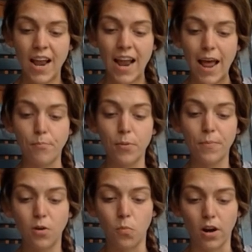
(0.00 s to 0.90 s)
and put me
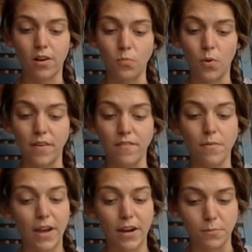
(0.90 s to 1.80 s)
to work on one of the
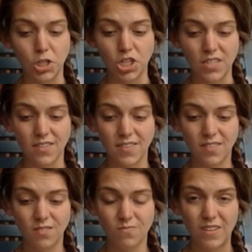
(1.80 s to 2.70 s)
bigger machines.
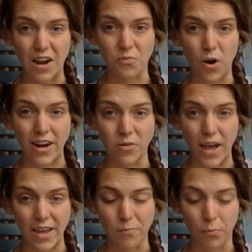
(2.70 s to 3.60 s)
Right
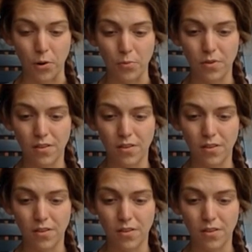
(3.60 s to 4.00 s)
away, it broke.